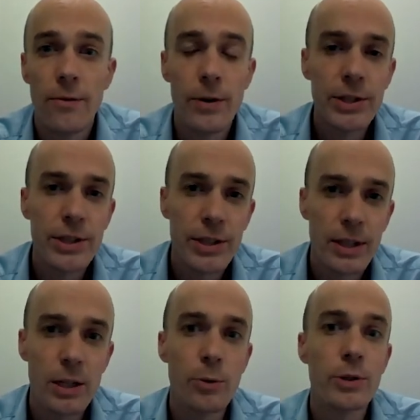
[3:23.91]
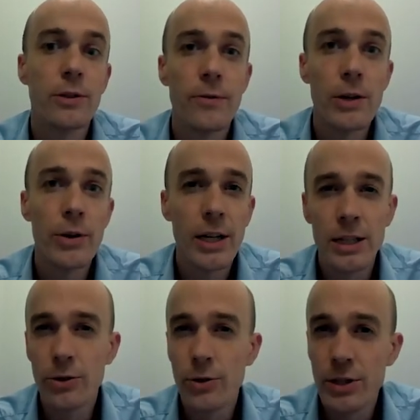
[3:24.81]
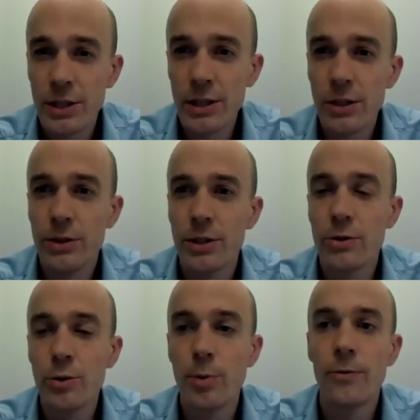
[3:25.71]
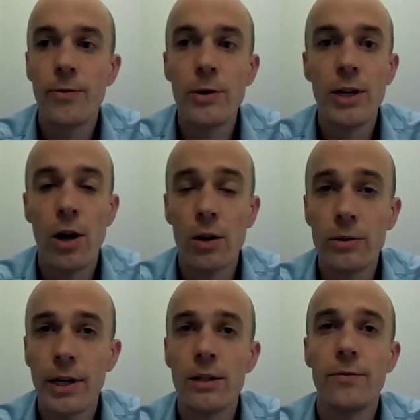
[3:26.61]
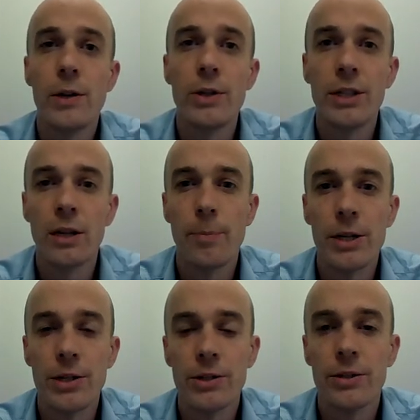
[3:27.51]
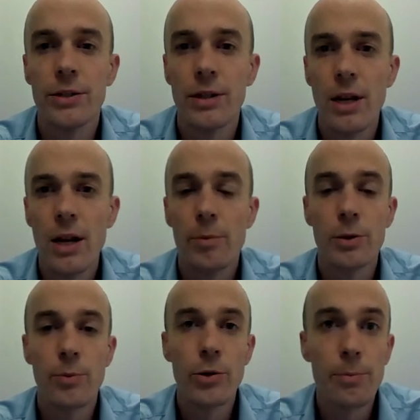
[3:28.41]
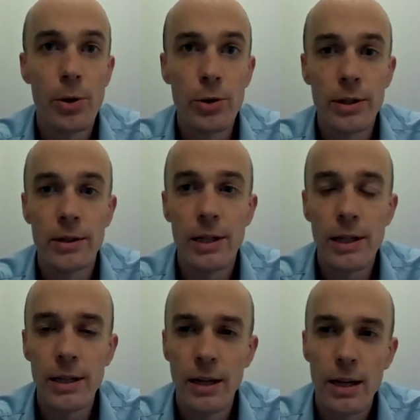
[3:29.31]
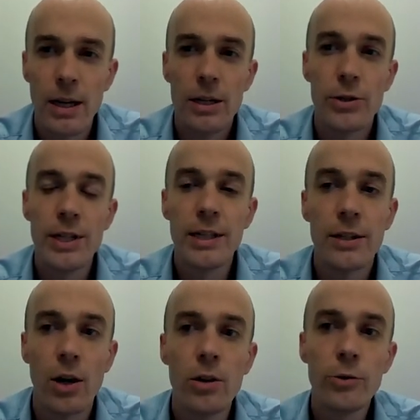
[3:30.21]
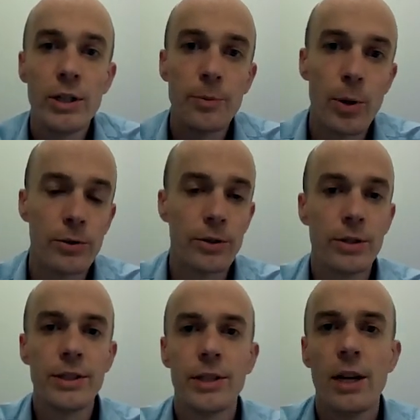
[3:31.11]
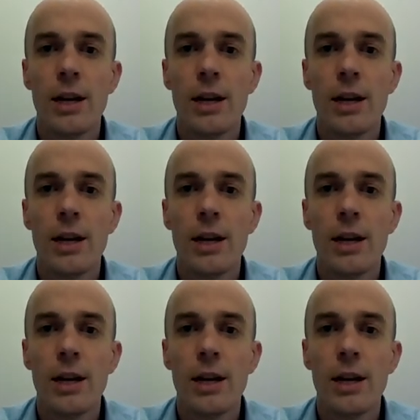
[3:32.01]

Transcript: First, it was a very heterogeneous group of very old and very sick patients. But more importantly, you see that all responders